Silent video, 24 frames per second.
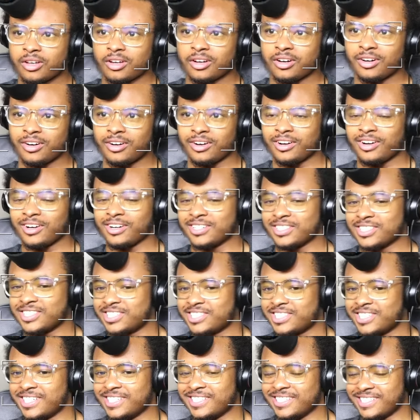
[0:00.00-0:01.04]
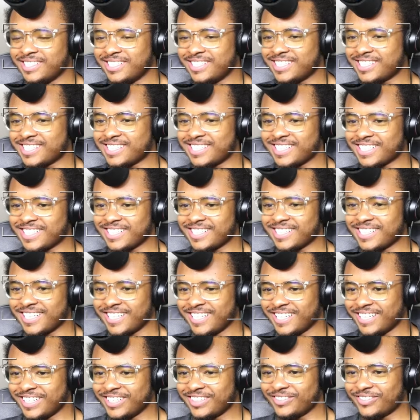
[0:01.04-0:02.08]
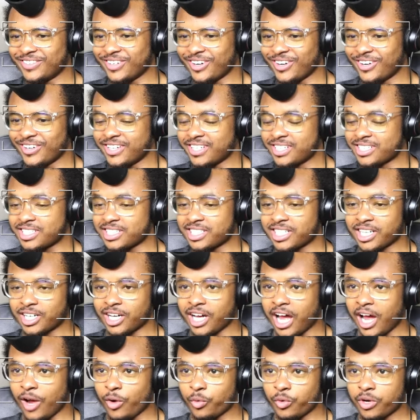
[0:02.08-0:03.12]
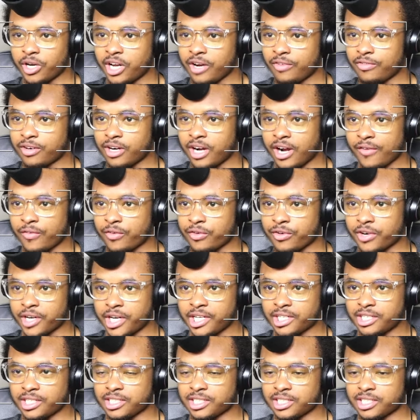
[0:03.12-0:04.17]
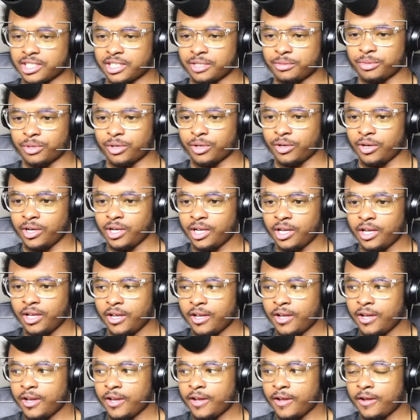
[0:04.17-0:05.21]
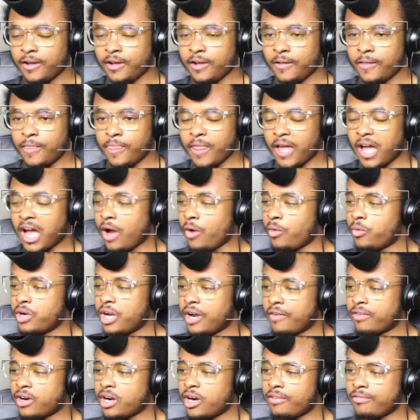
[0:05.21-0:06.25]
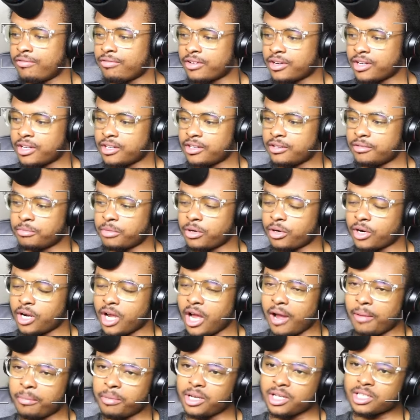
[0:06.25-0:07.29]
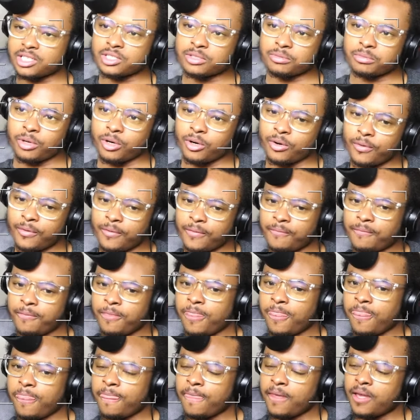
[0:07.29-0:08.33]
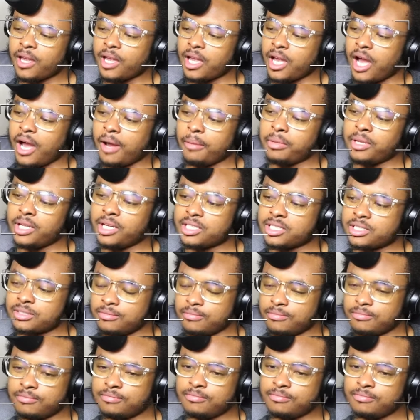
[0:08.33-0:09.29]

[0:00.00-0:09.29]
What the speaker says: Oh, shit. This nigga again, bro. This nigga, I will never ever forget this nigga, bro. I will never ever forget him, bro. God bless him, bro. God bless him.